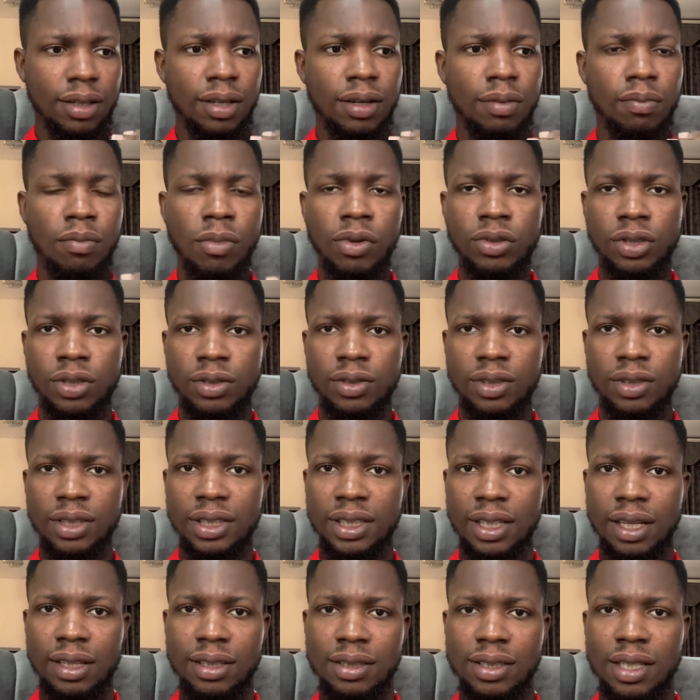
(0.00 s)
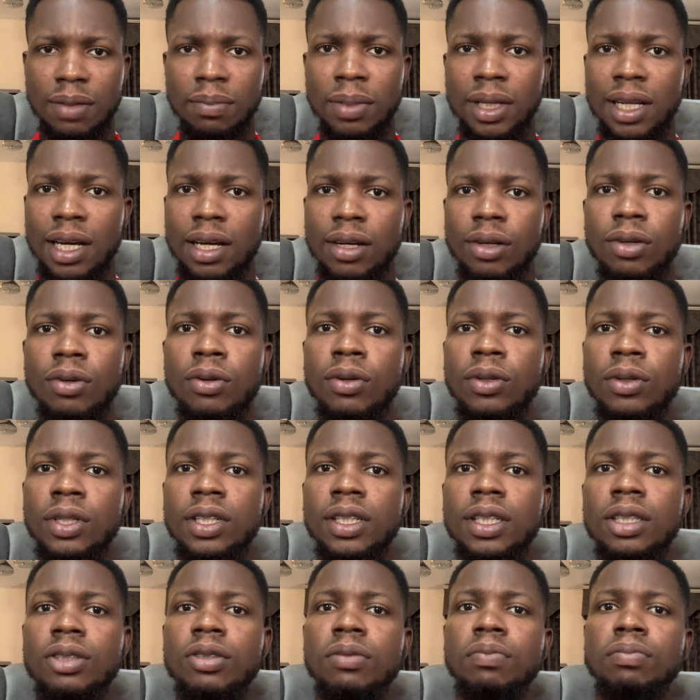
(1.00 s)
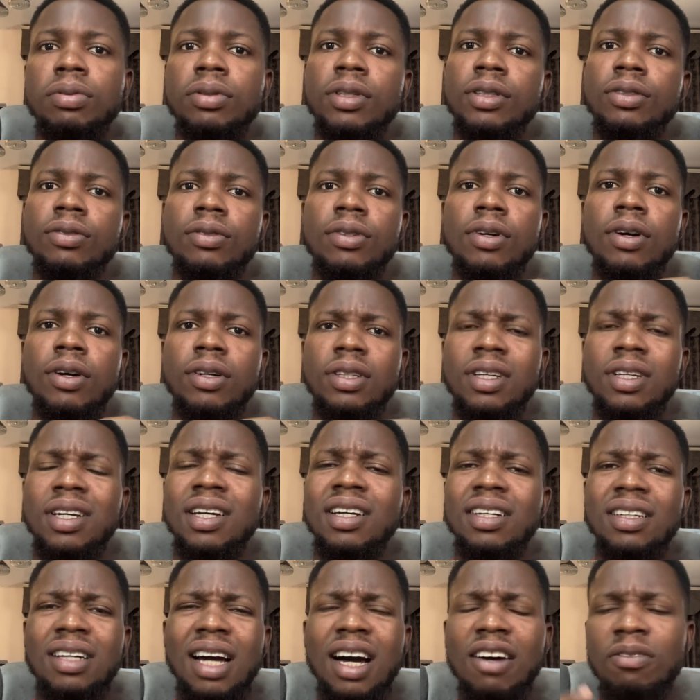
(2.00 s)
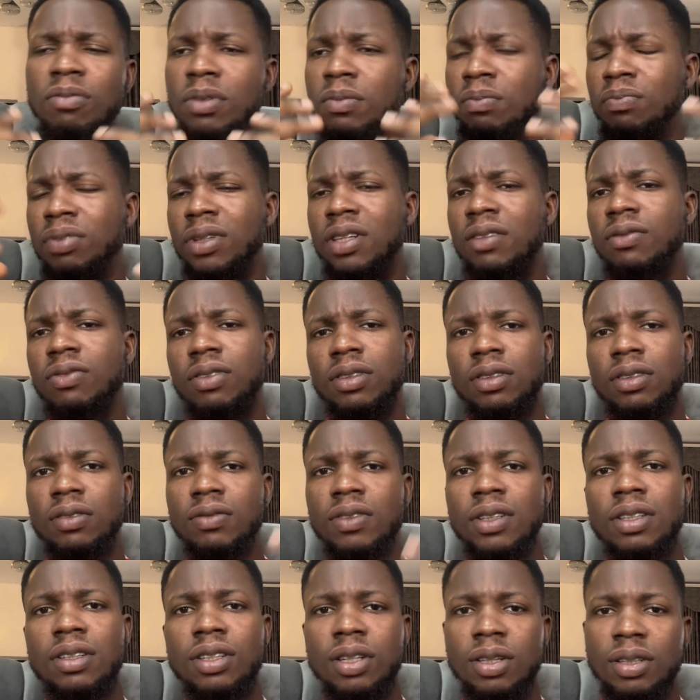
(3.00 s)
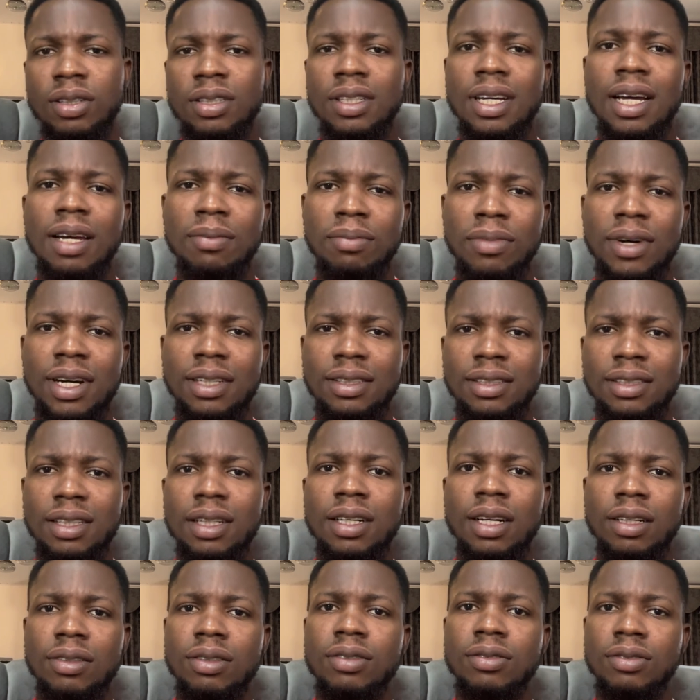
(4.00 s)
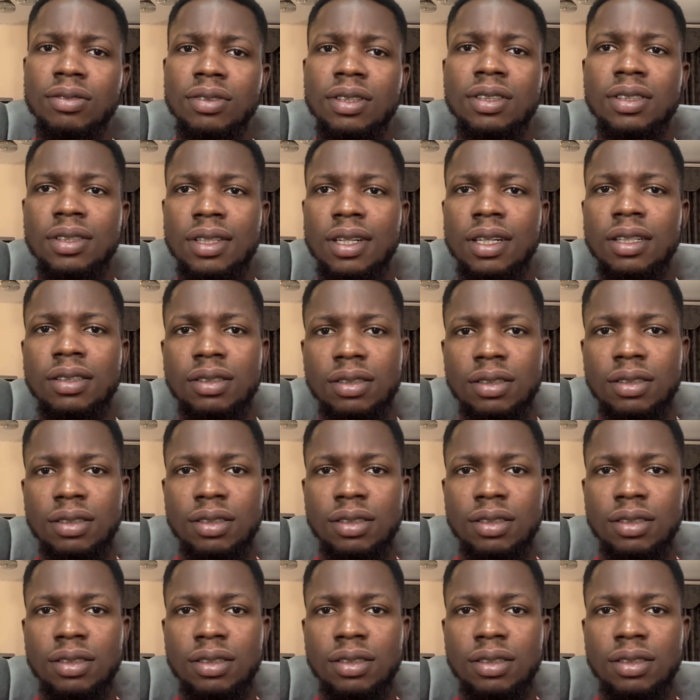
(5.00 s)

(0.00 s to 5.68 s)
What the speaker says: most Christians, they'll be like, oh, you need to pray to God. I've been praying for a very long time, but I still cannot do this thing.